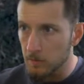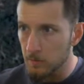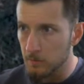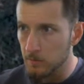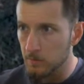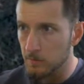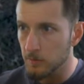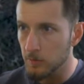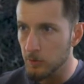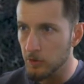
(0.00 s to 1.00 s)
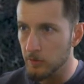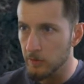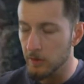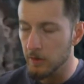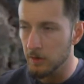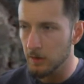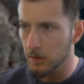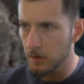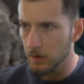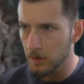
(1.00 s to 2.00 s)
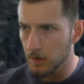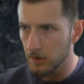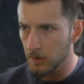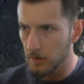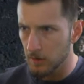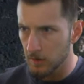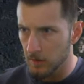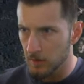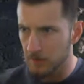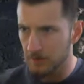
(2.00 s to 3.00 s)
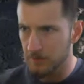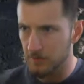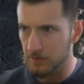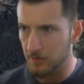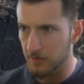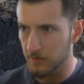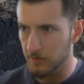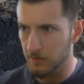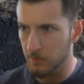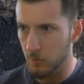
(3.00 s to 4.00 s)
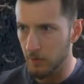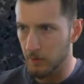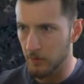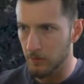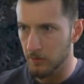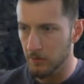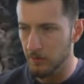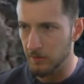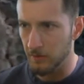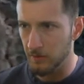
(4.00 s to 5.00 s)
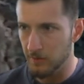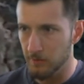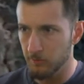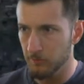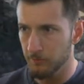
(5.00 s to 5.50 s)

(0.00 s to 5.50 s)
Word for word: Let's see, get a better look at it. And this is a, like a squared inlet.